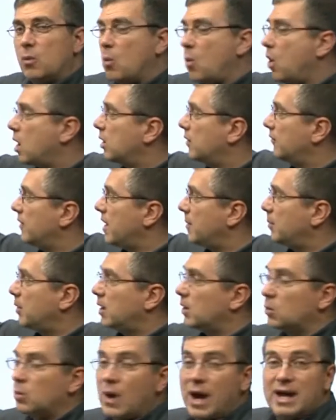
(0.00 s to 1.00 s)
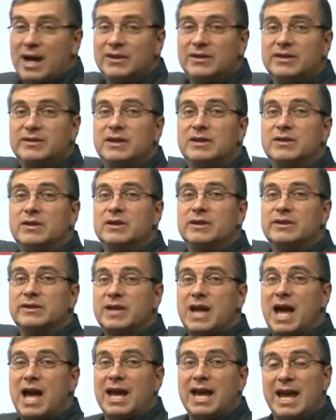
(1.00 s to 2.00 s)
it's like invisible and we
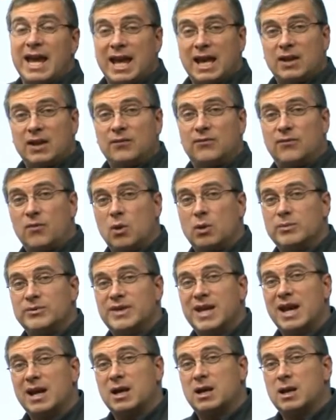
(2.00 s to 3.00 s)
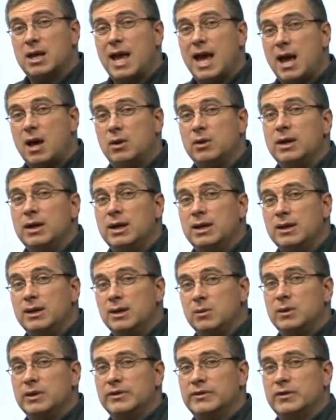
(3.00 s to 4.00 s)
can't see
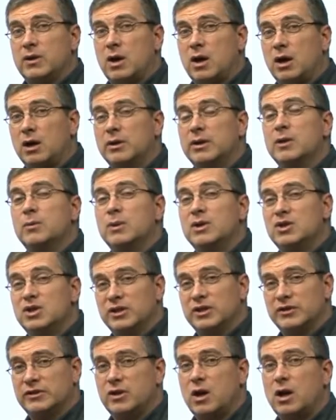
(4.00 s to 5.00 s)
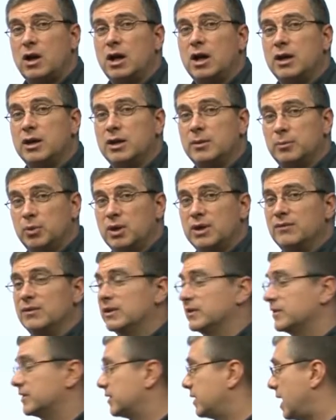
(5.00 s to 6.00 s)
it, right? It's
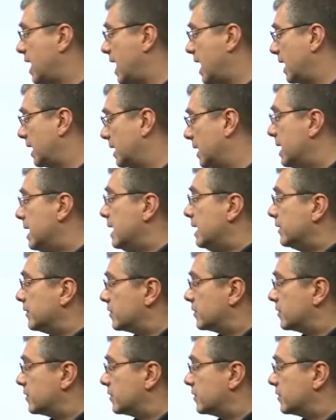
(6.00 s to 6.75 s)
usually